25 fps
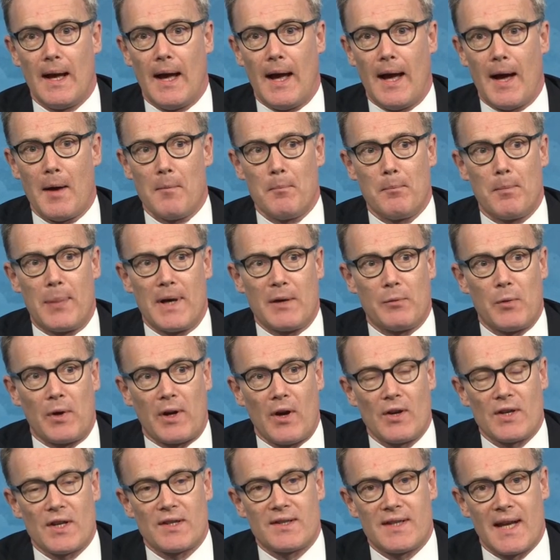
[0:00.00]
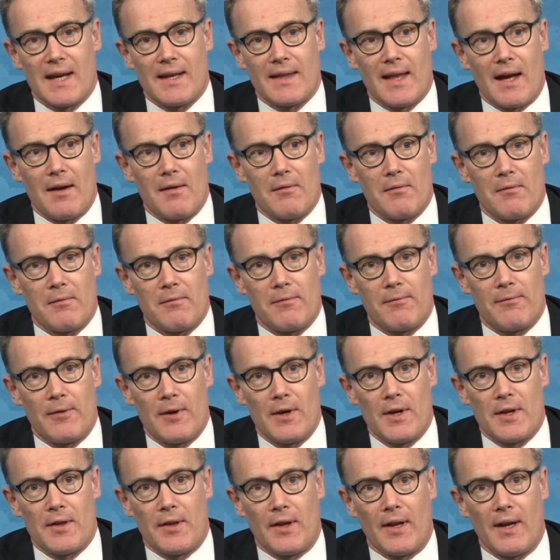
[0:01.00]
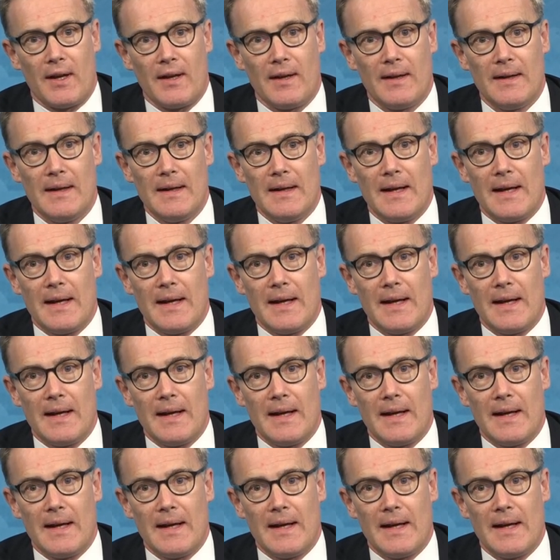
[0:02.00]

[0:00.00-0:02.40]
But if we're going to take that further,